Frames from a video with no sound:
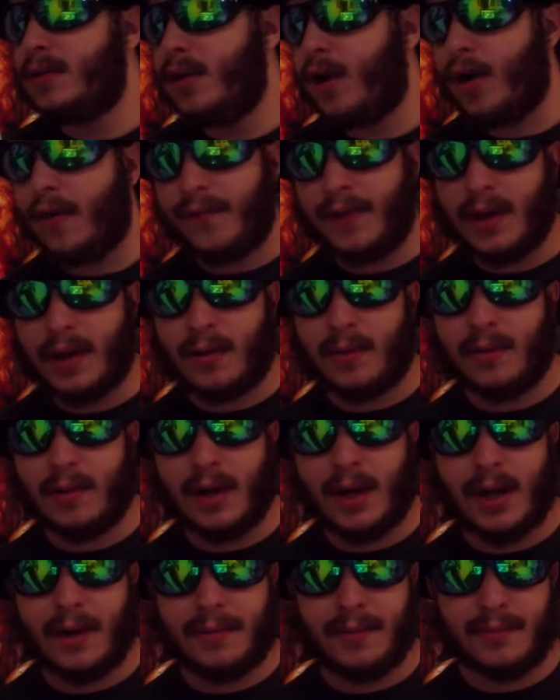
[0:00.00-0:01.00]
Hopefully that won't
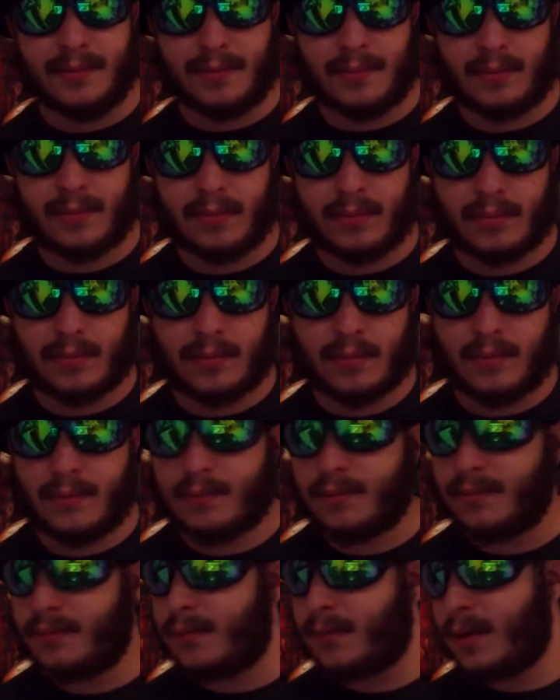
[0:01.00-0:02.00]
happen.
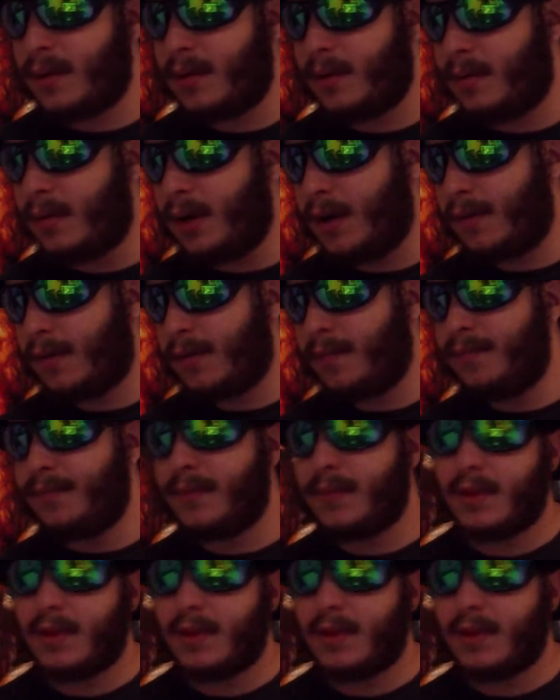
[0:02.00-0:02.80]
Whatever.